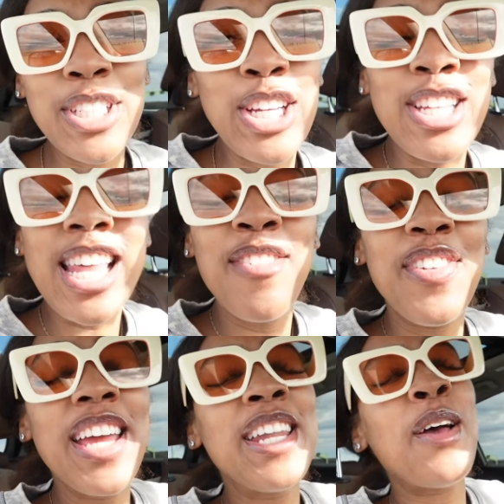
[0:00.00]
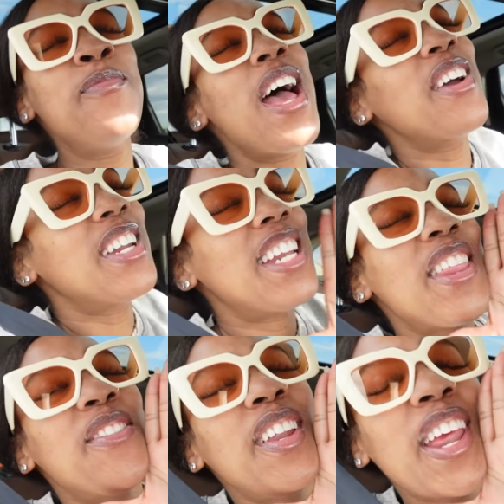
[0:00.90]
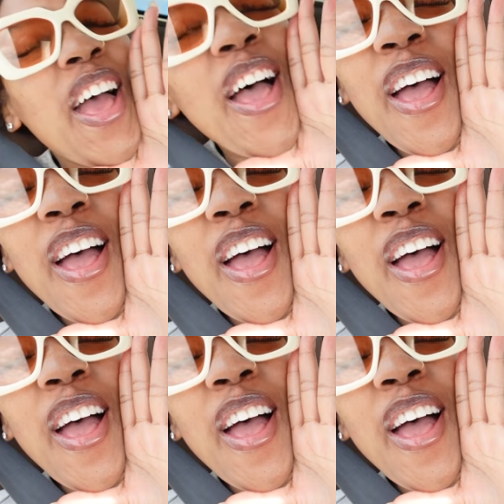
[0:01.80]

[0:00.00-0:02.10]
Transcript: It's your girl Safiya, and I'm back with another video.